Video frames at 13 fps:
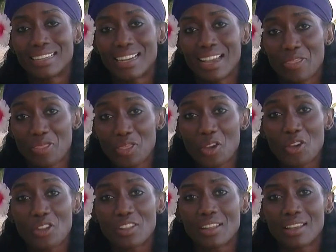And
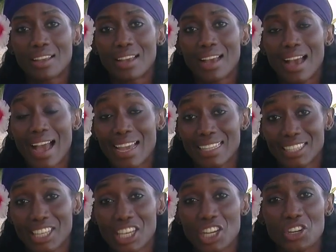third, I
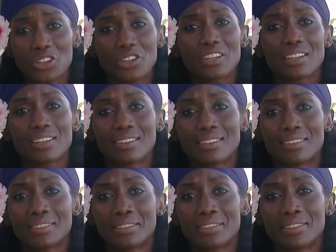teared
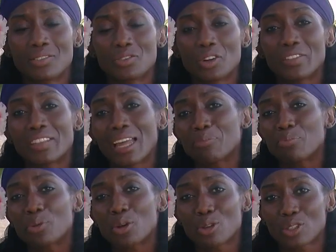for that
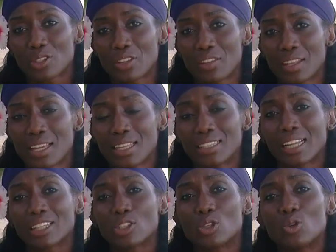person
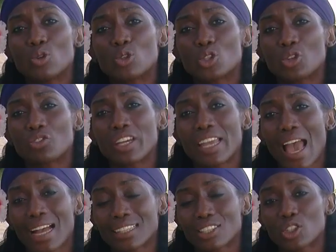that used to
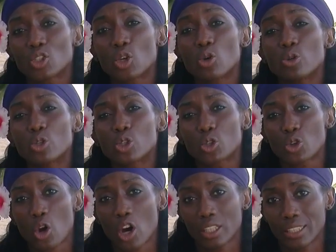react so
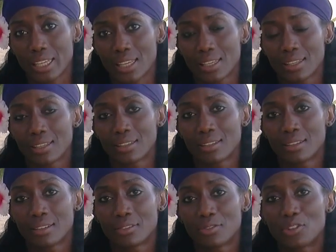strongly
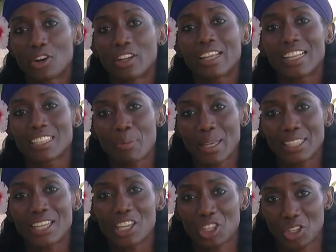for an
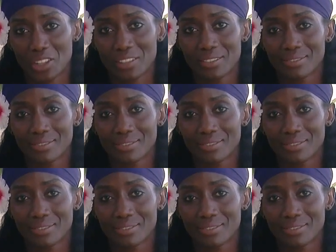expectation.